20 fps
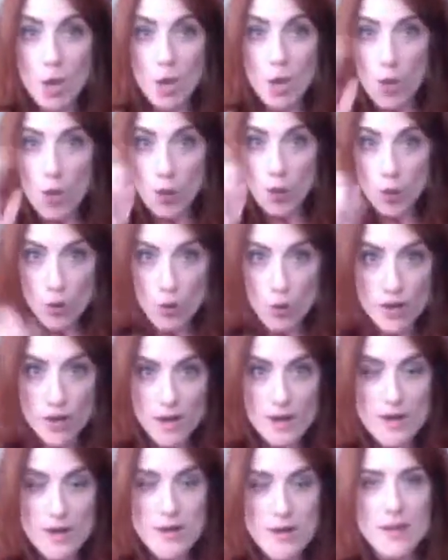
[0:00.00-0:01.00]

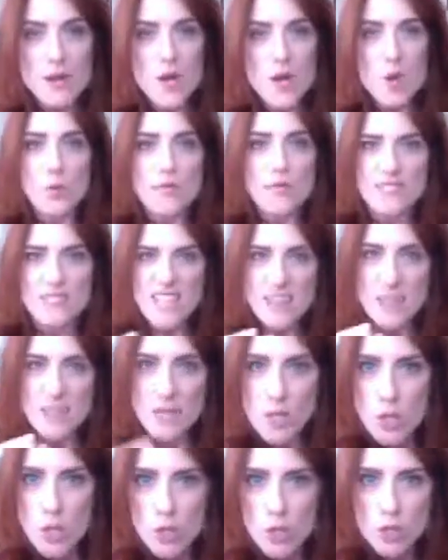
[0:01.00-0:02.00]
or we set the
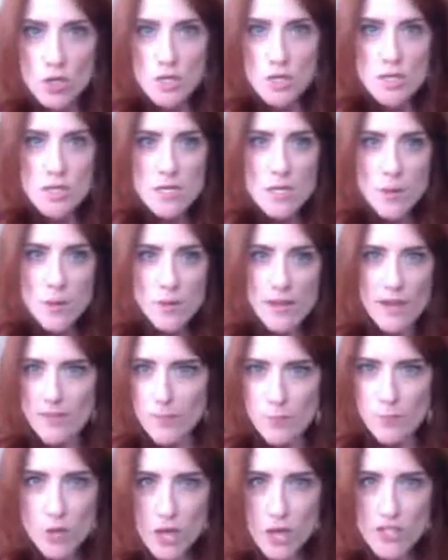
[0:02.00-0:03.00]
goal, we have our
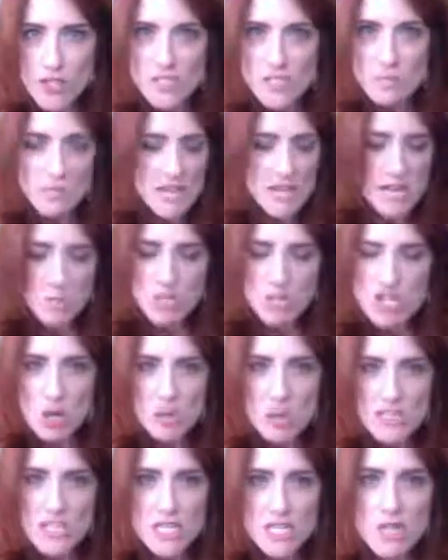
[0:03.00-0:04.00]
project in mind, we know
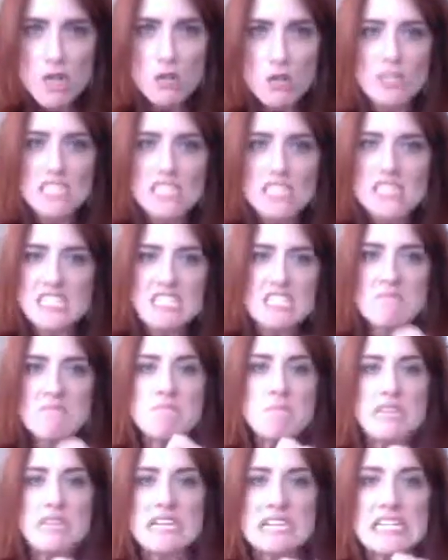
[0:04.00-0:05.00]
what that goal is, and
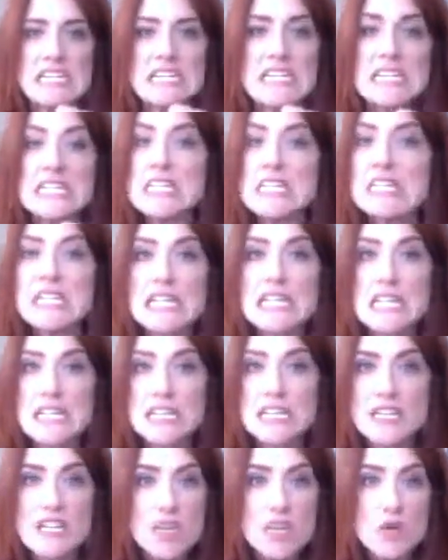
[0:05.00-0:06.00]
by
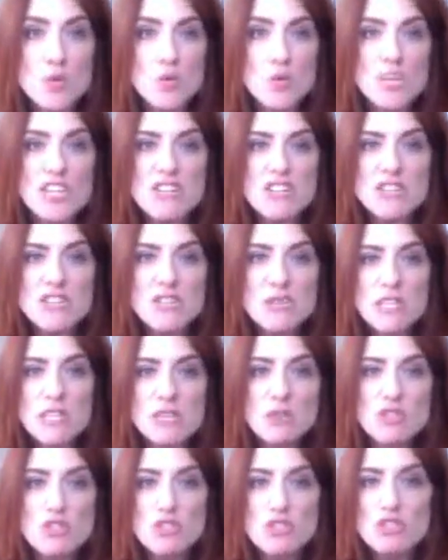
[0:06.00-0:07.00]
God, we are going to
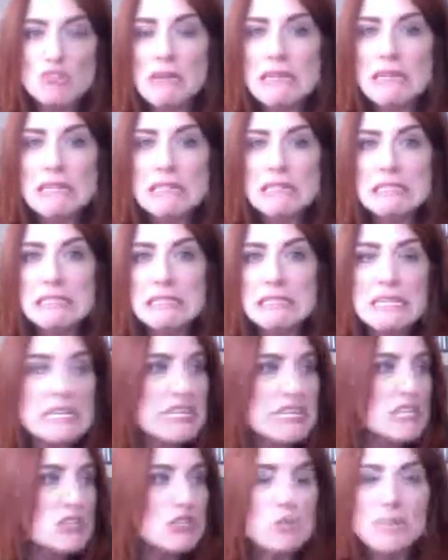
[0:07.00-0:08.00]
strangle it
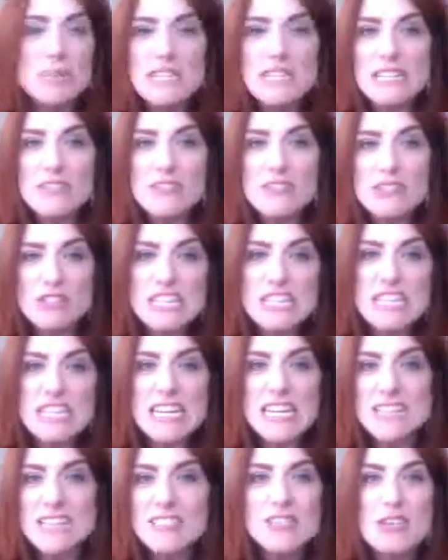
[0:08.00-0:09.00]
and do whatever it
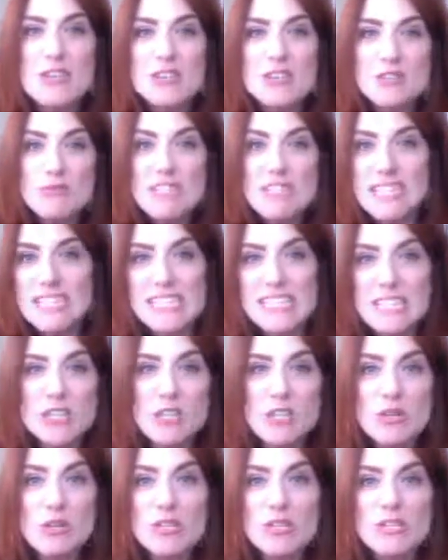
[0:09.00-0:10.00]
takes to get that
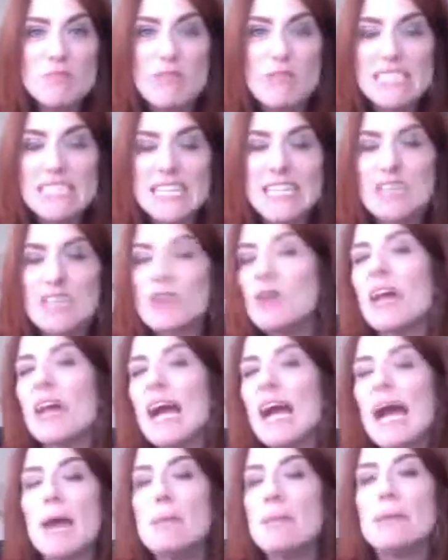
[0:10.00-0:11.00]
goal and make that goal
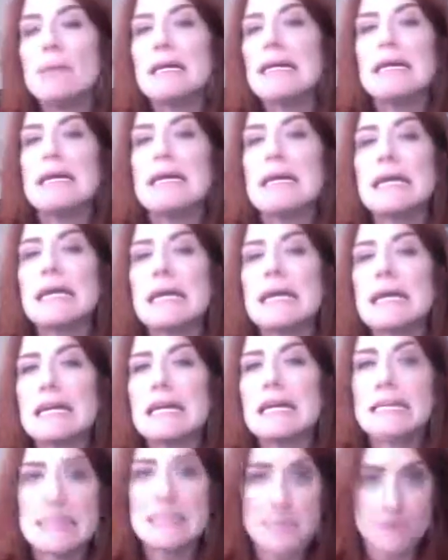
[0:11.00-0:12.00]

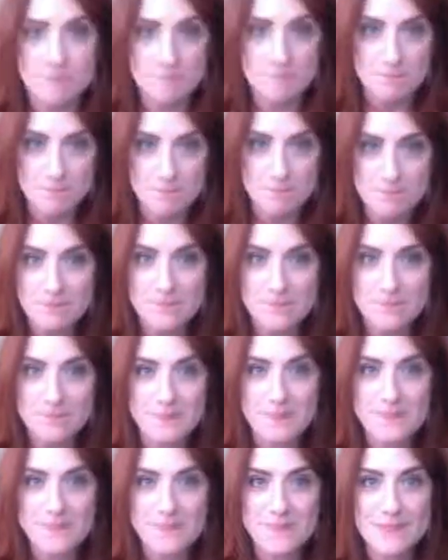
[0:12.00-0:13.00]
happen.
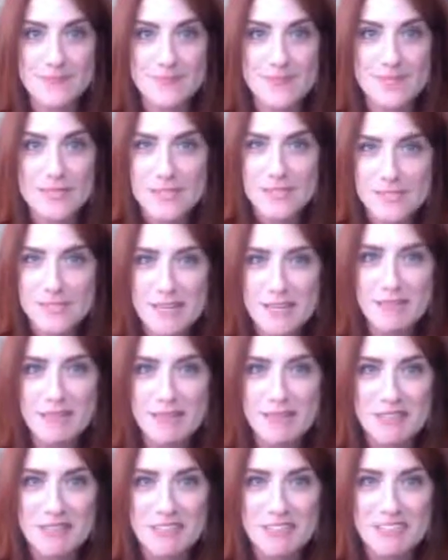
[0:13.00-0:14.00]
Does that sound
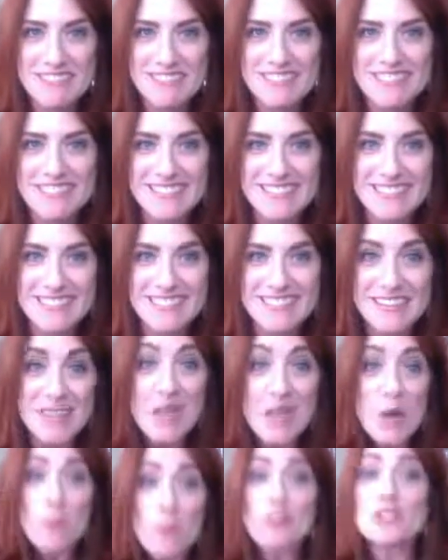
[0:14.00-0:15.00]
familiar?
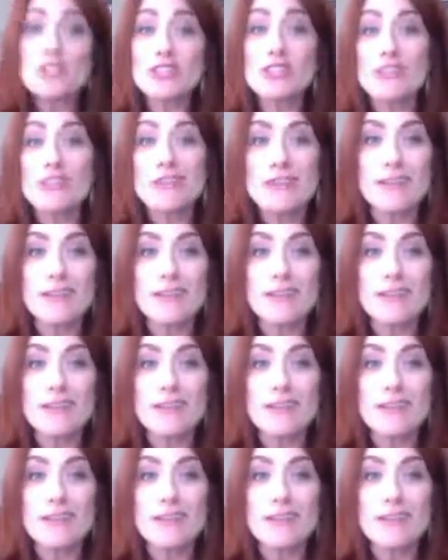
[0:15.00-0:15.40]
Which, look,